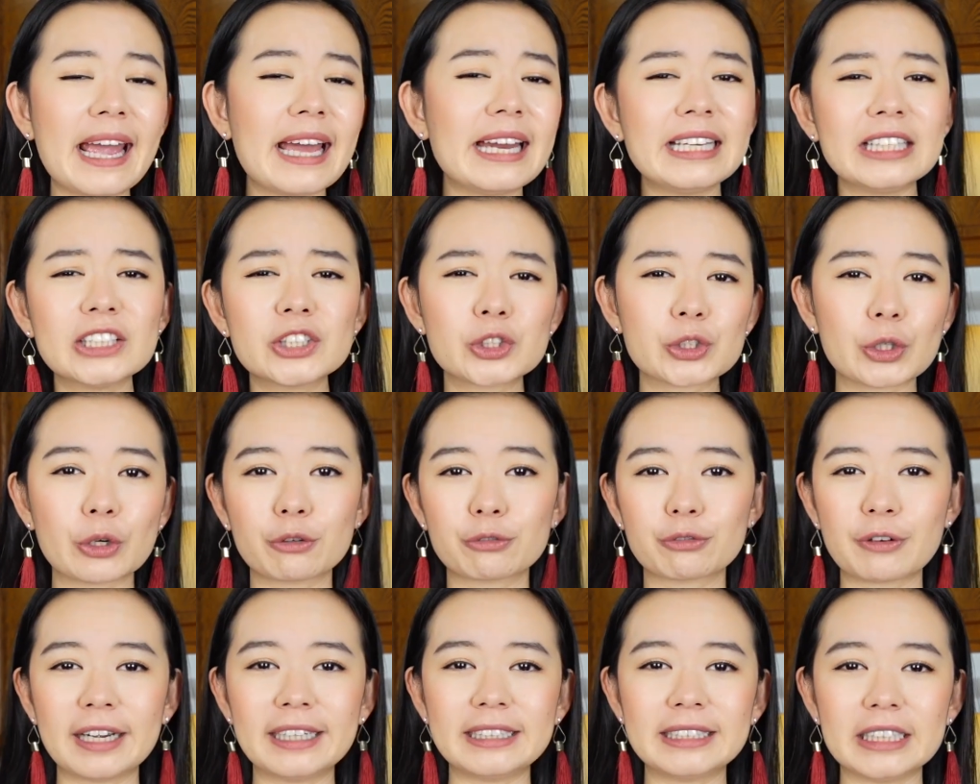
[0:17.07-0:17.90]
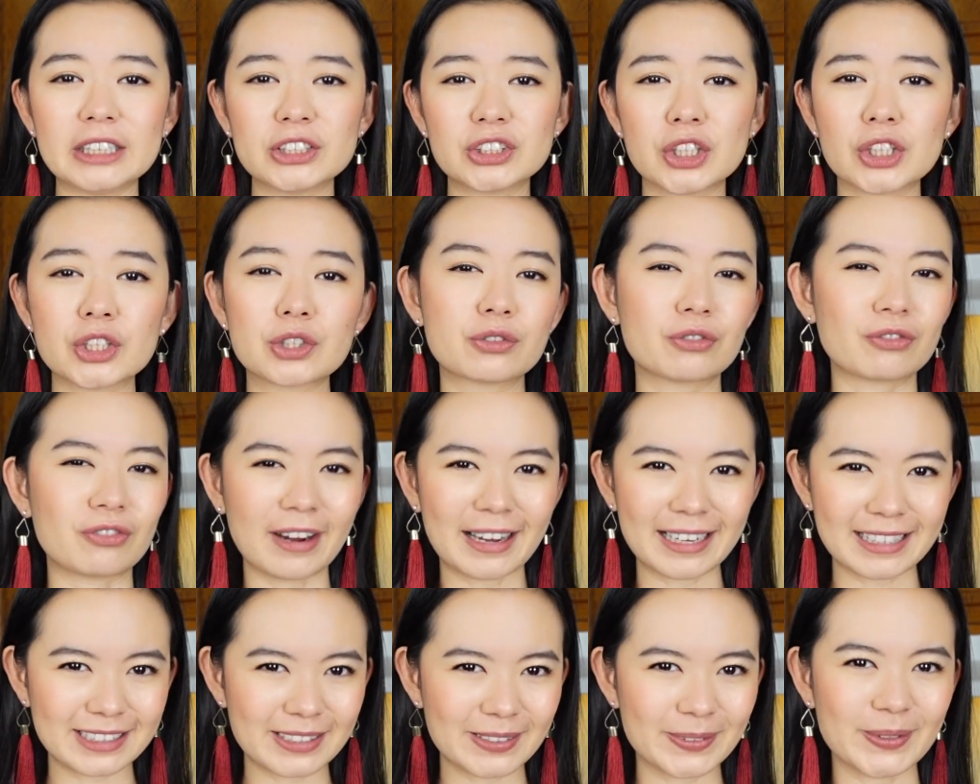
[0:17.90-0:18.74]
any stir-fry dishes
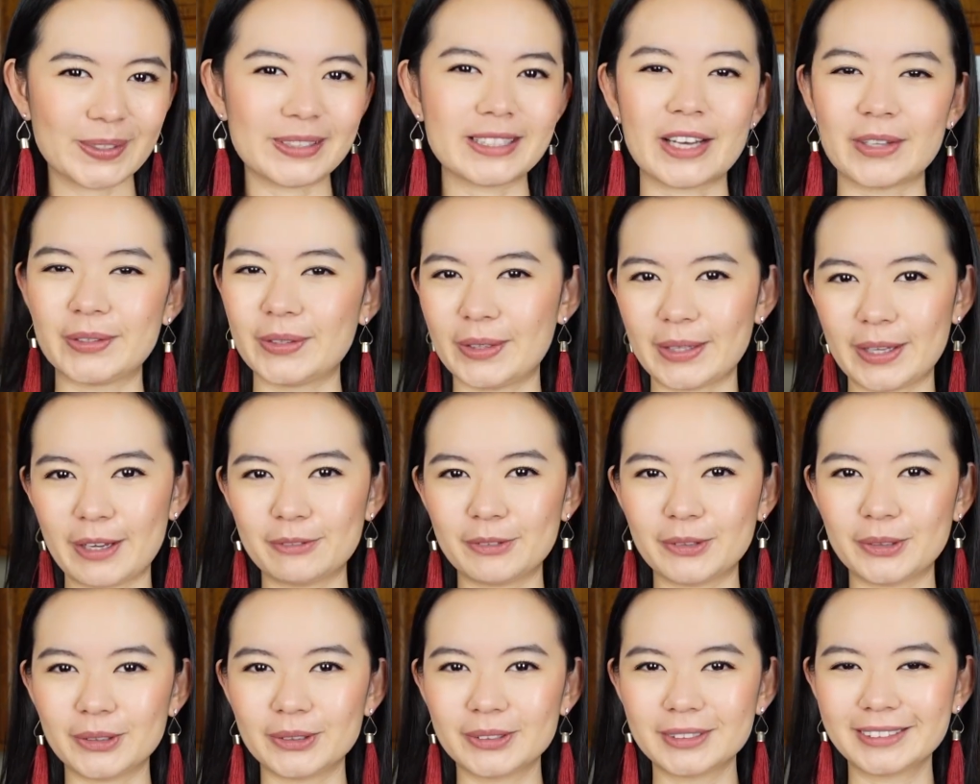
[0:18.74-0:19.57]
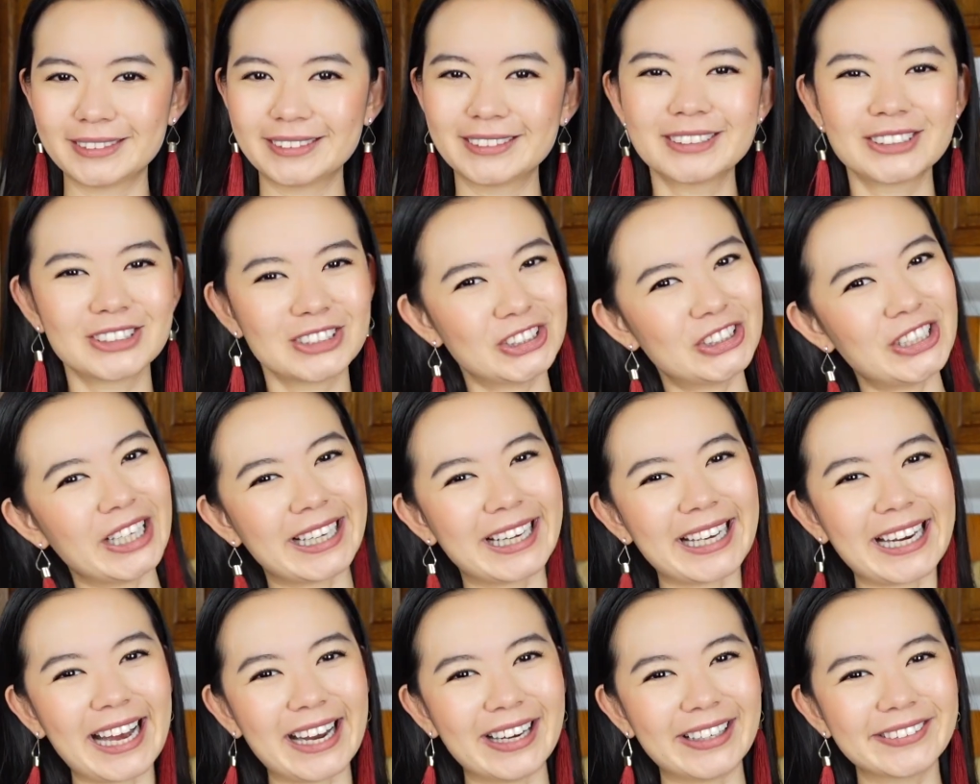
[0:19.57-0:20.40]
rise to another level.
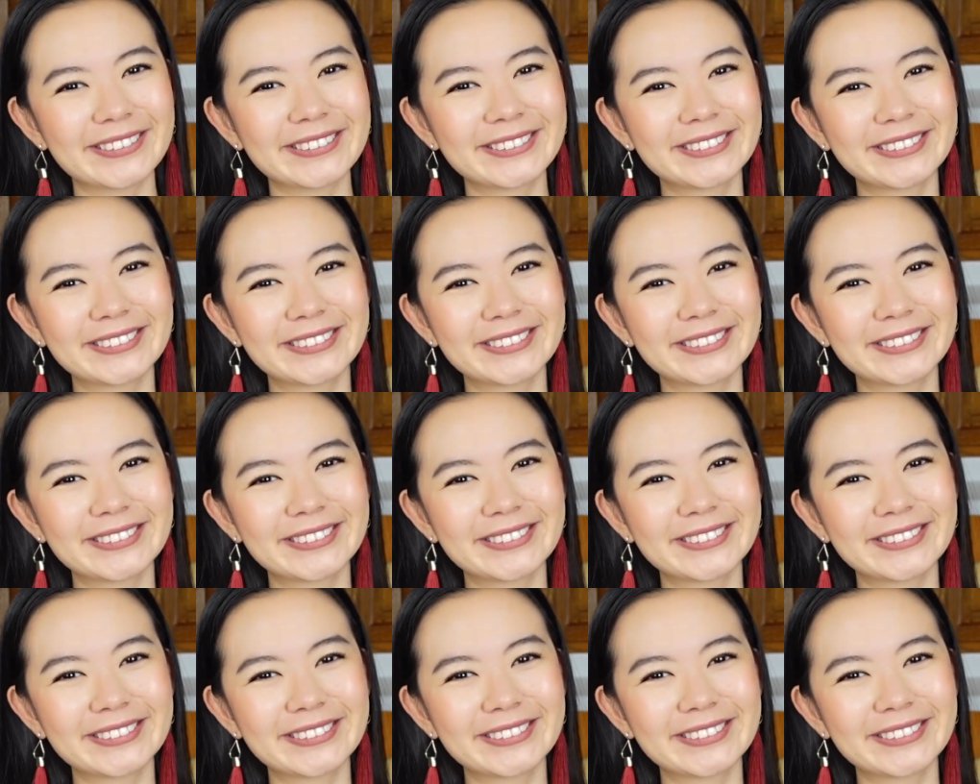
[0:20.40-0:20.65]
Check it out.